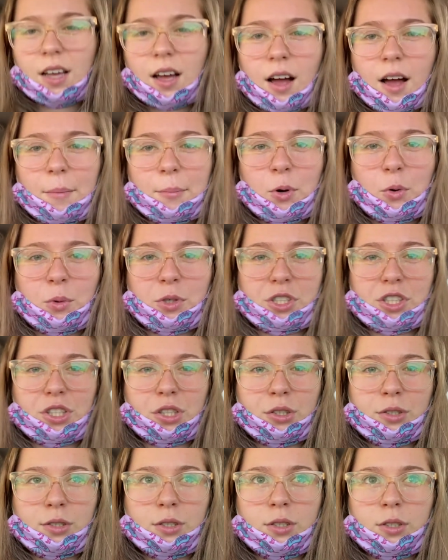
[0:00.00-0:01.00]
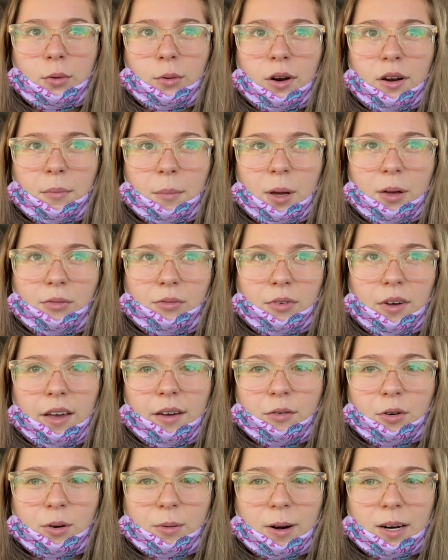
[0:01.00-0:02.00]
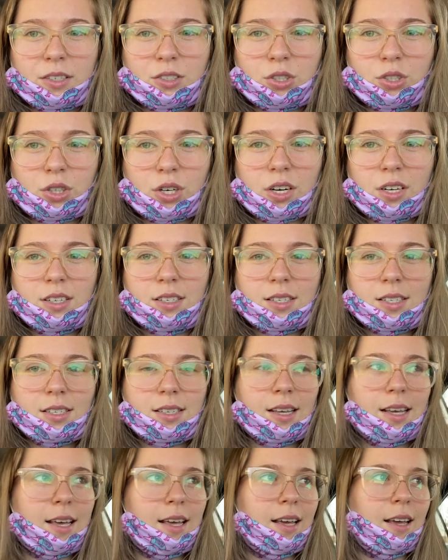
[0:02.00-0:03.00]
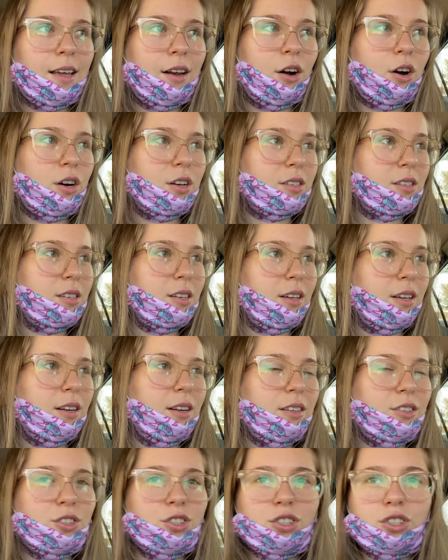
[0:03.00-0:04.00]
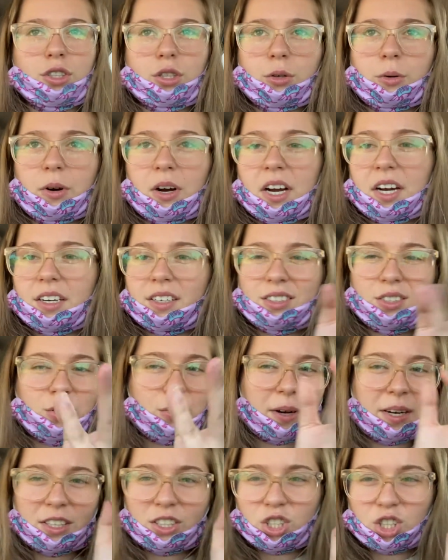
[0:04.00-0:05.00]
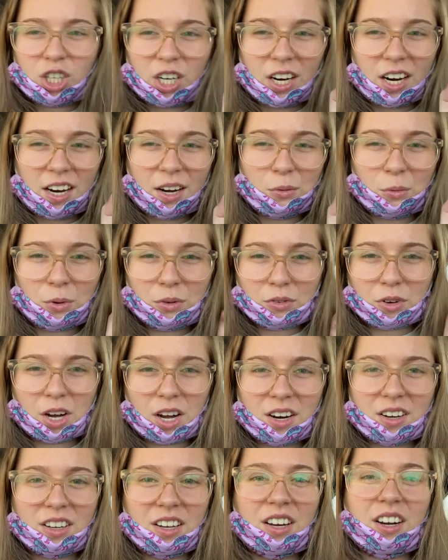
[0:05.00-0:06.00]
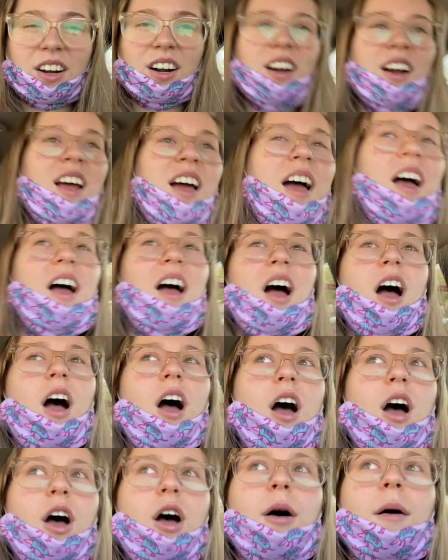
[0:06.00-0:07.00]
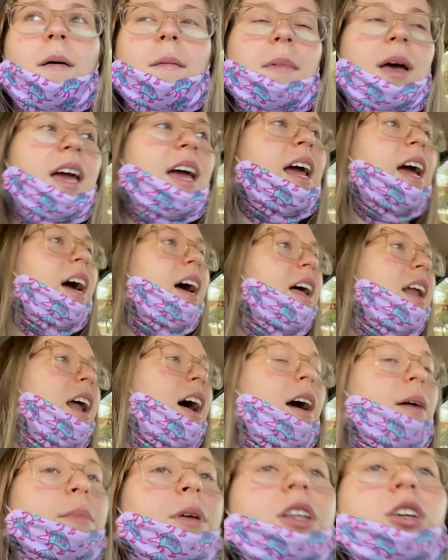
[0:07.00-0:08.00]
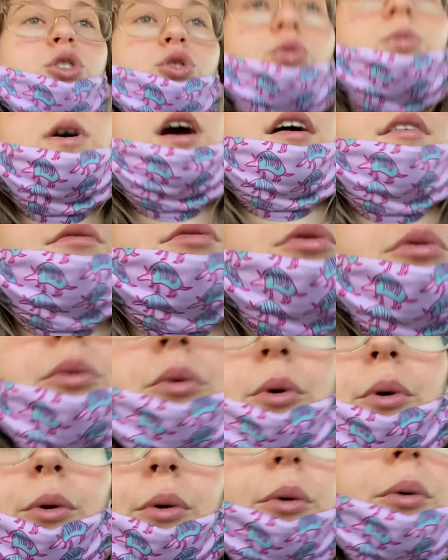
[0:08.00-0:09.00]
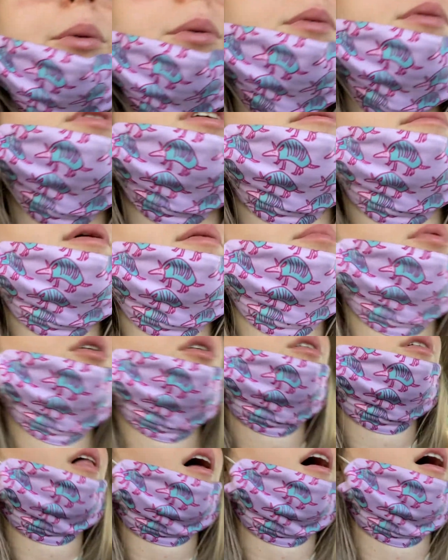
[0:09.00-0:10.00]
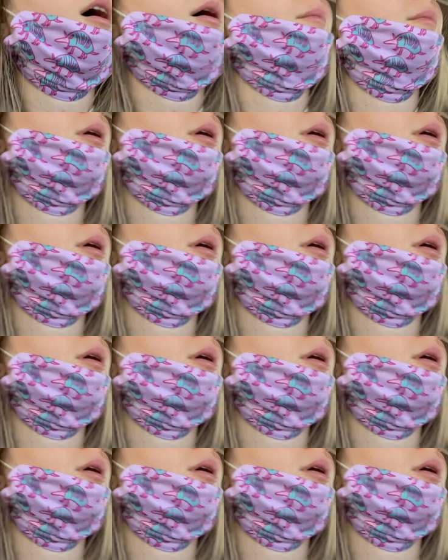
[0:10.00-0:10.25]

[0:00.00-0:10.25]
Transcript: um, which is one of my favorite restaurants in Austin. It's just a great, great chain we've got here. Um, and I'm in the drive through. Let me pull up.